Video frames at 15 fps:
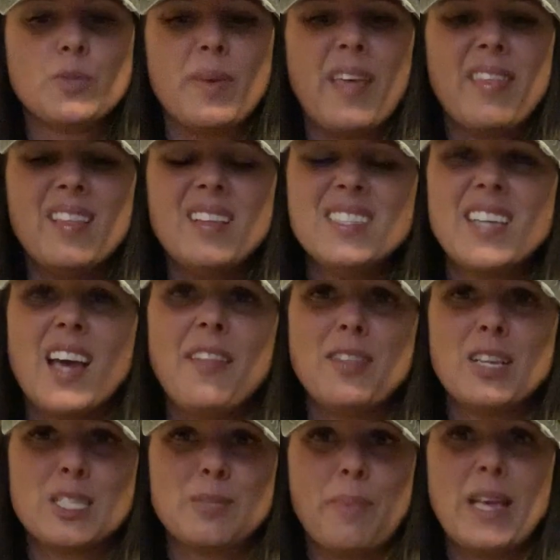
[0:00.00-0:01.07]
But I think this cut
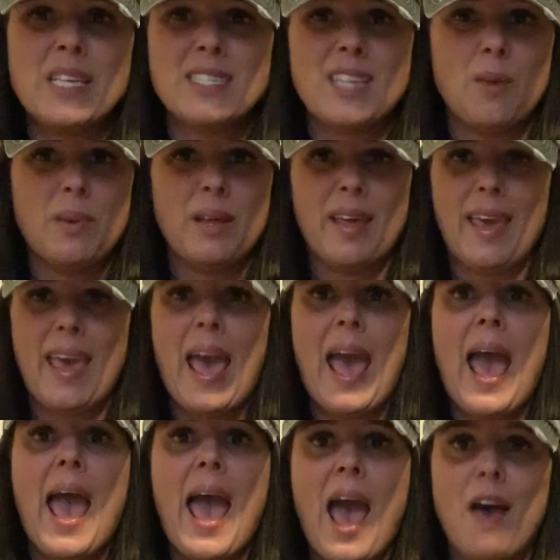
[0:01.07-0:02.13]
the space down by like
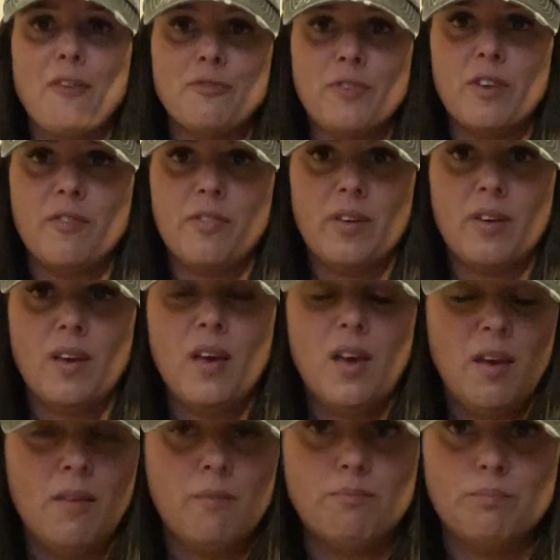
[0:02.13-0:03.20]
half of the
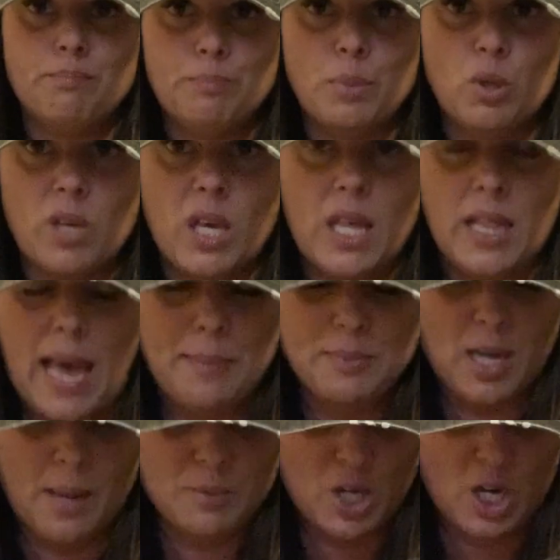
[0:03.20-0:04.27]
bulky
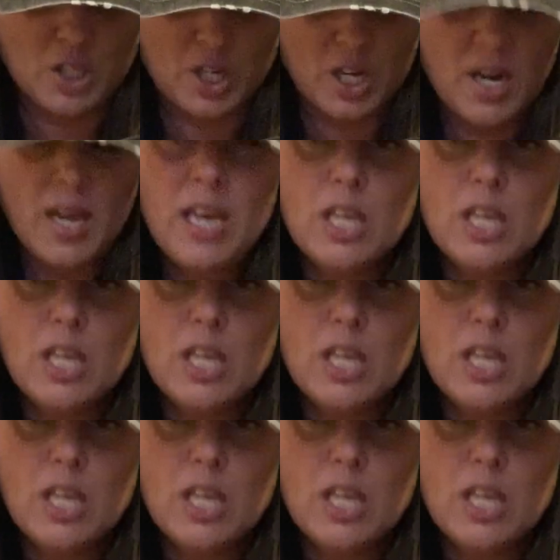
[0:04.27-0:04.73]
laptop charger.